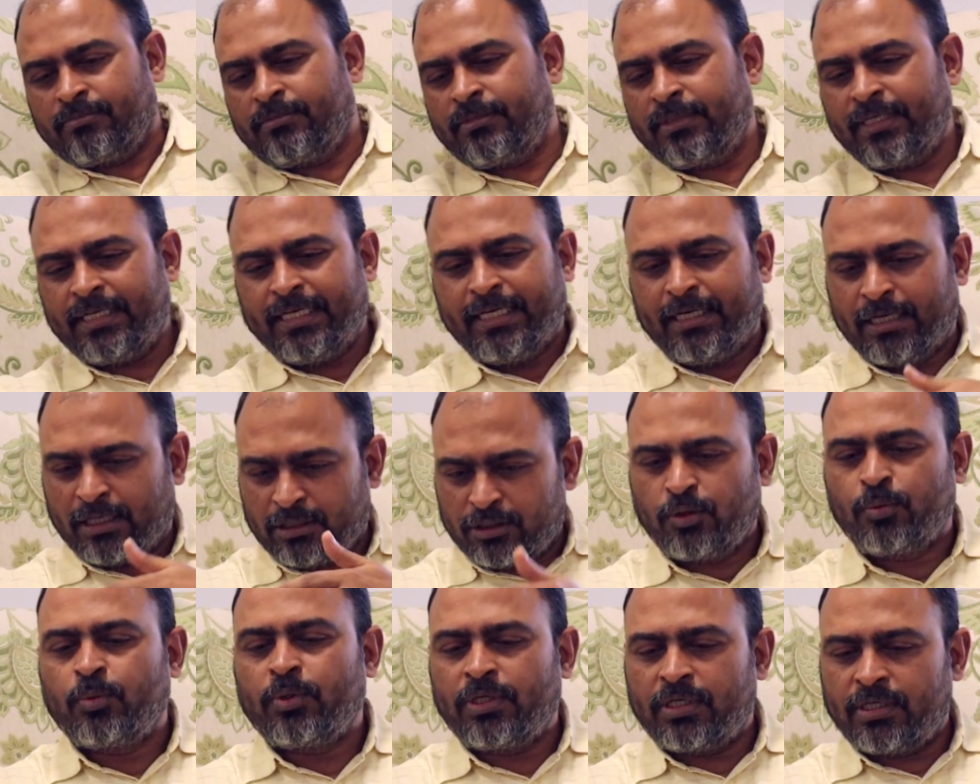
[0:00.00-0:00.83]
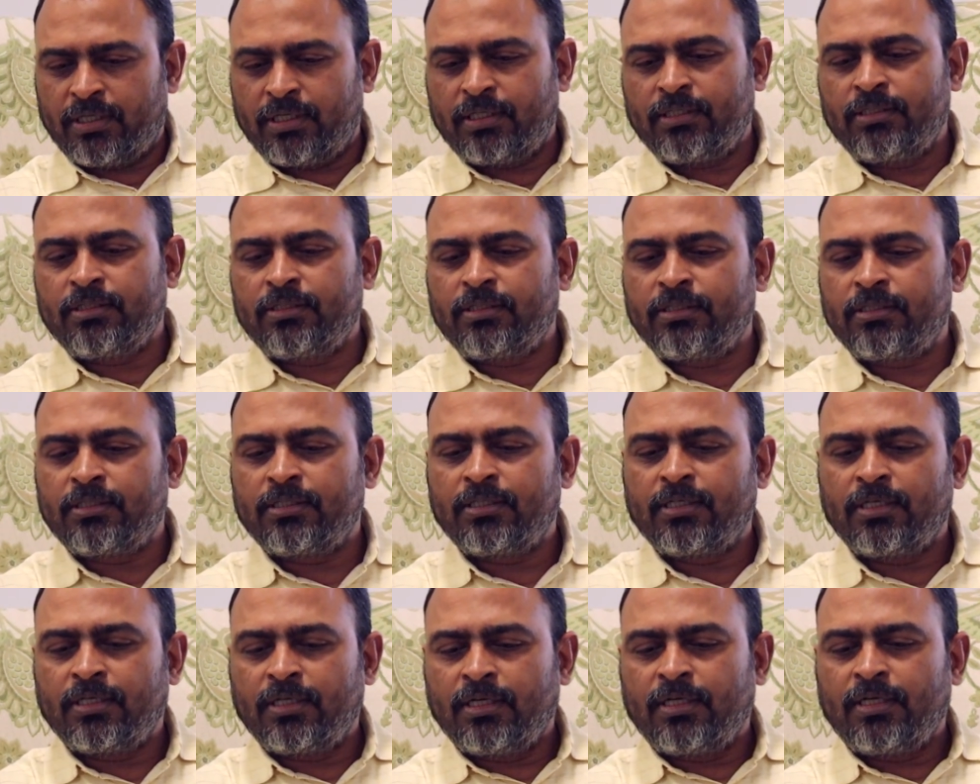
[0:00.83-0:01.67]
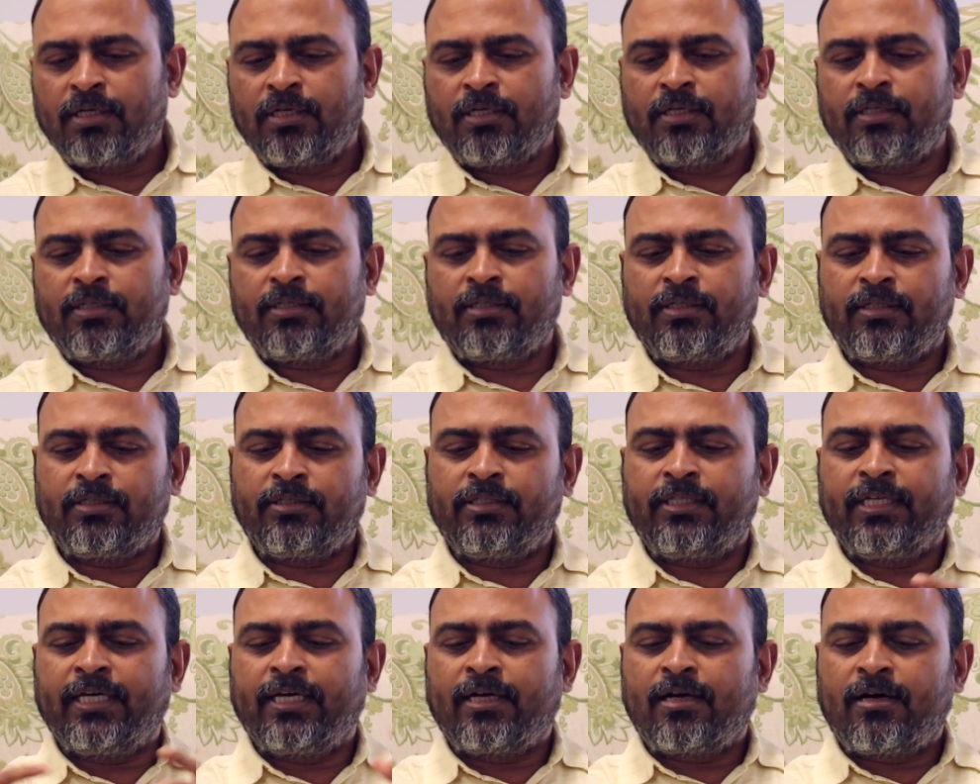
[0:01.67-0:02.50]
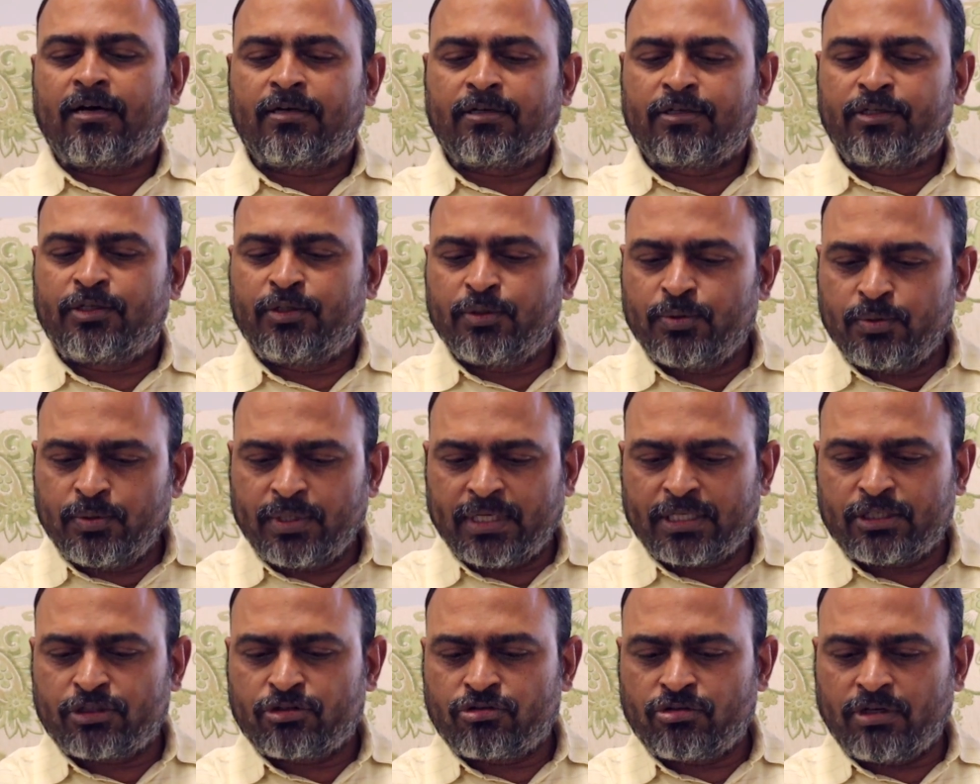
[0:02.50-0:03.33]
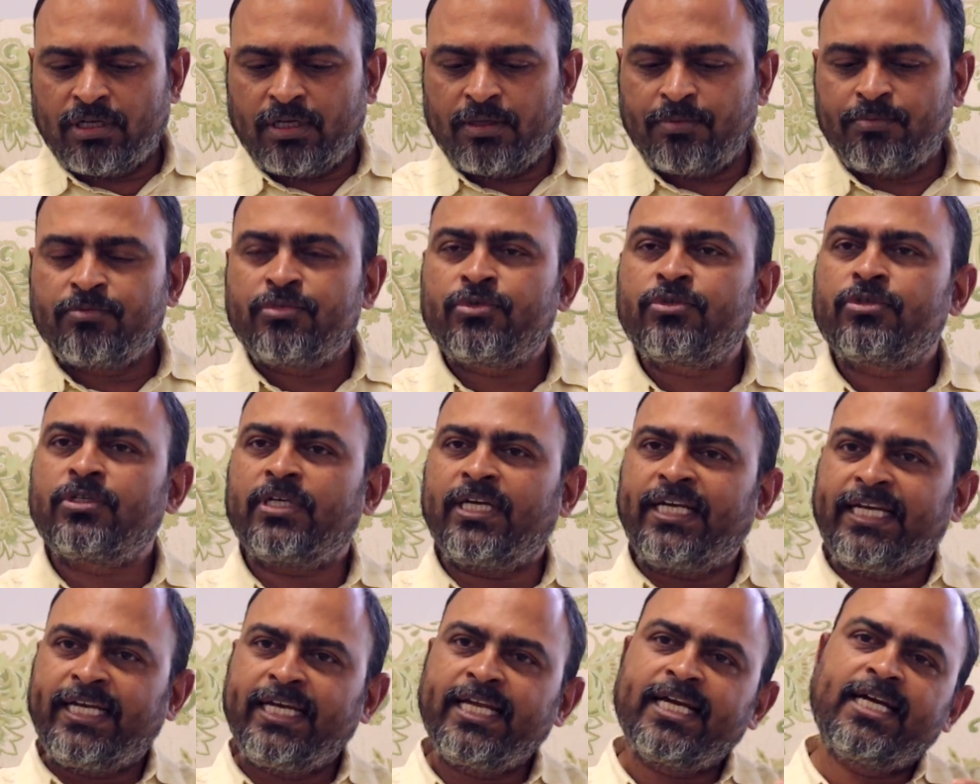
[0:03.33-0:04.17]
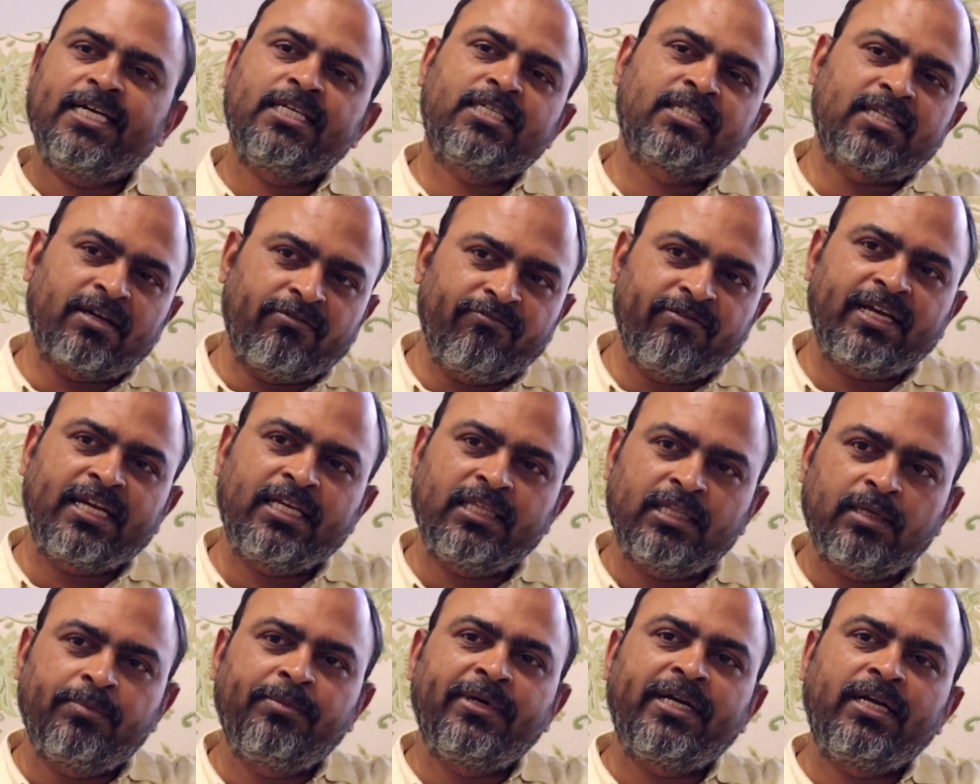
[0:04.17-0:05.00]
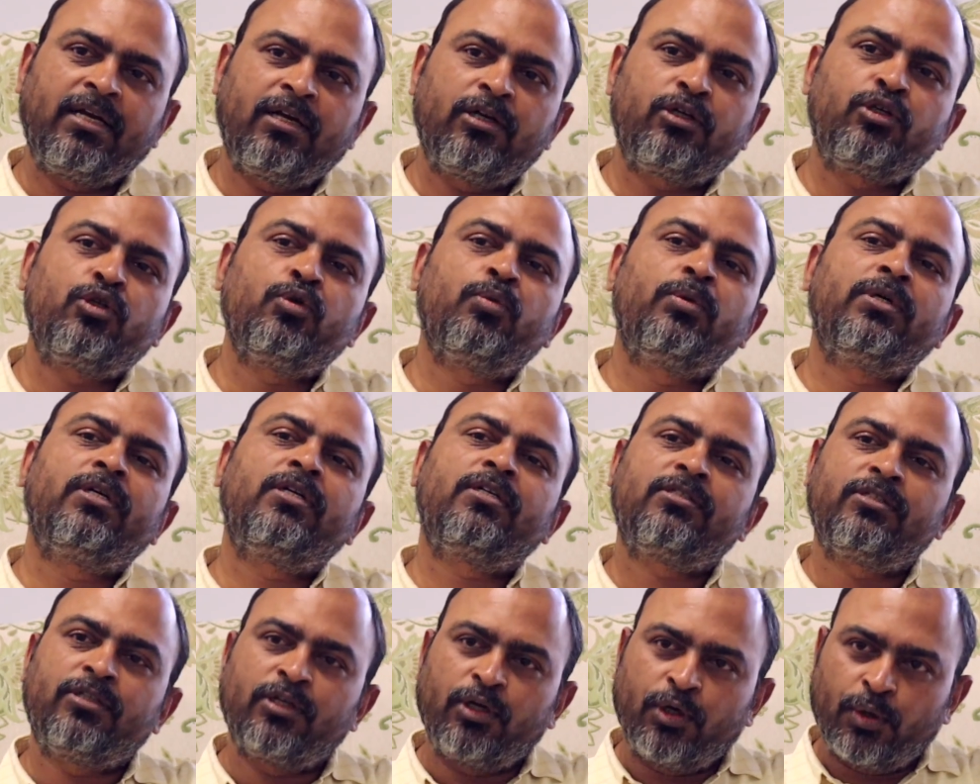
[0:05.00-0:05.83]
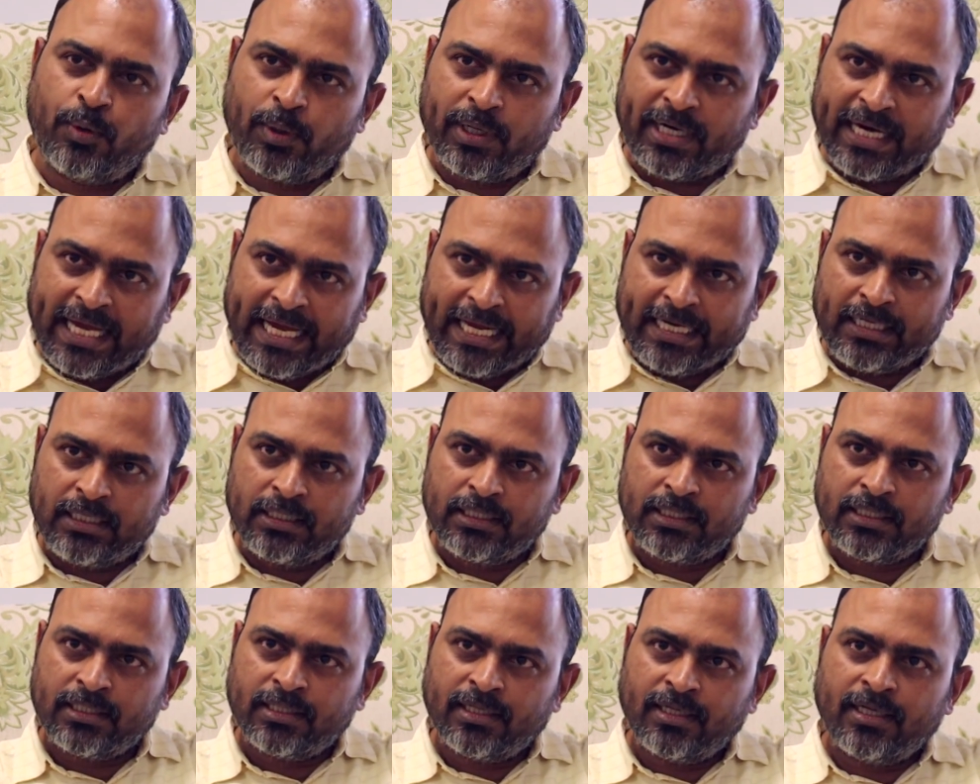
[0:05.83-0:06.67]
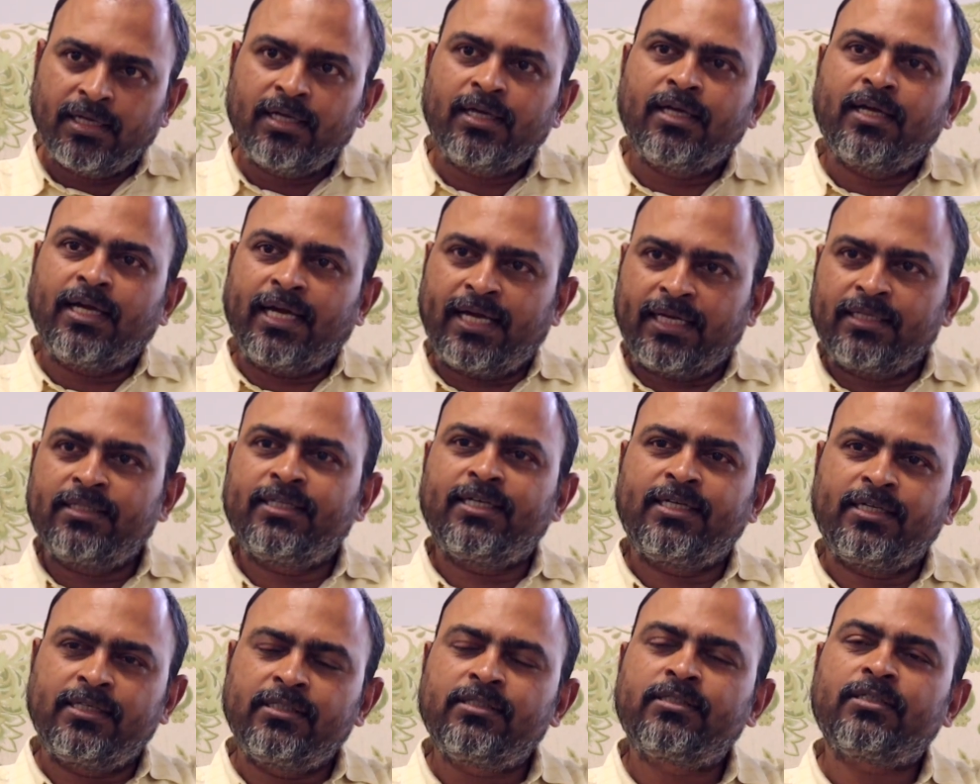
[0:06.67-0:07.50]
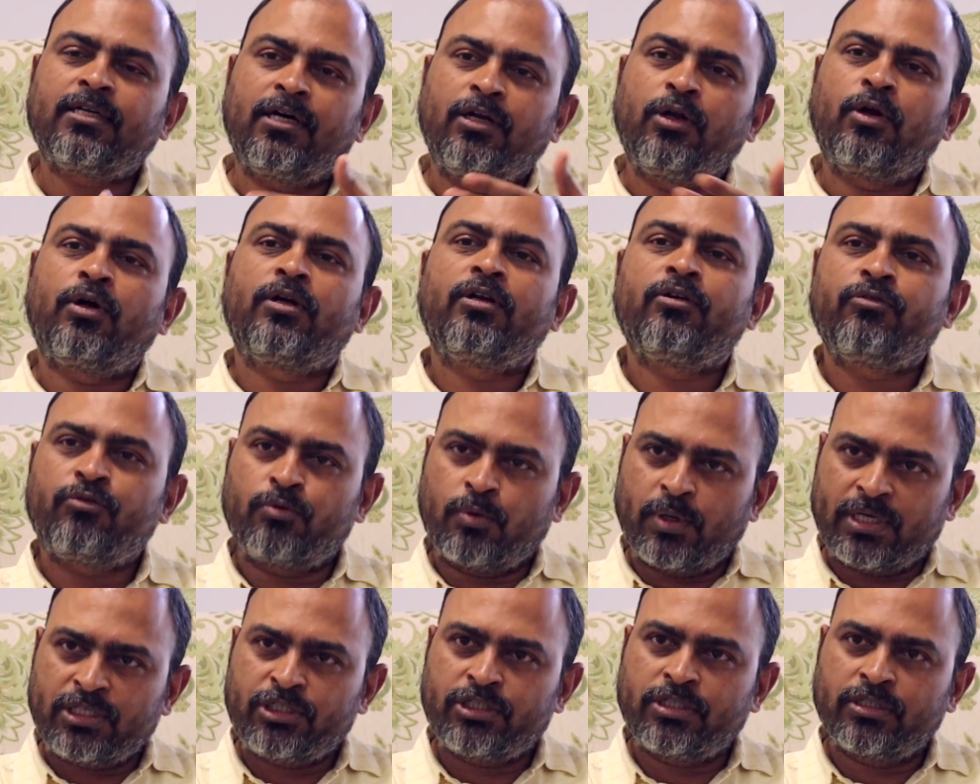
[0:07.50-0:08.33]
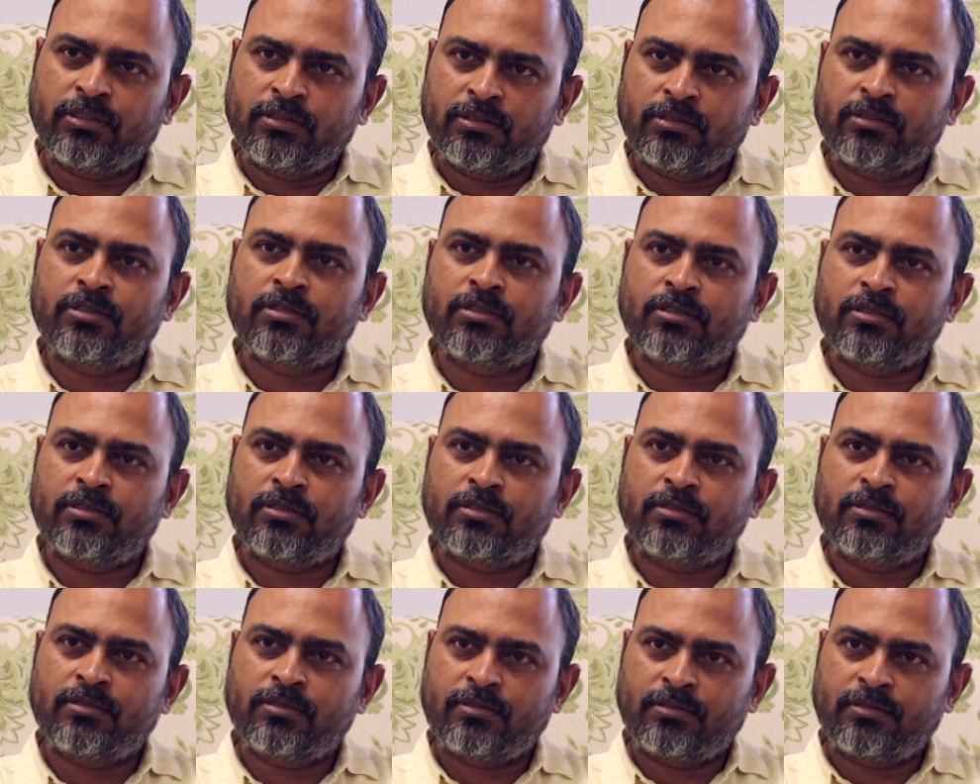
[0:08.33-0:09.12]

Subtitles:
in other words, there are two extremes. India is somewhere in the middle towards the lower end, and there is a lot of questions,